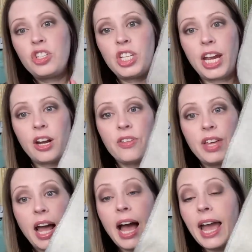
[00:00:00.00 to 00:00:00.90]
share
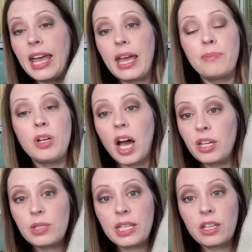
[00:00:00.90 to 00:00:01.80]
that I am not
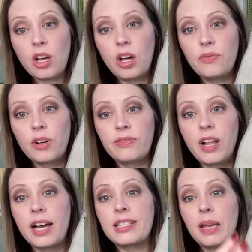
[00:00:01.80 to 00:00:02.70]
using the called for
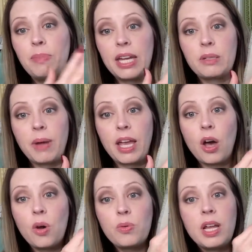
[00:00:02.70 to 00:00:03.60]
floss. I picked my
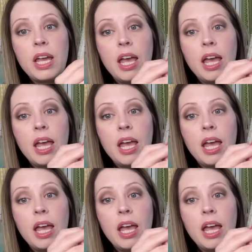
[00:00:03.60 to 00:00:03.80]
own.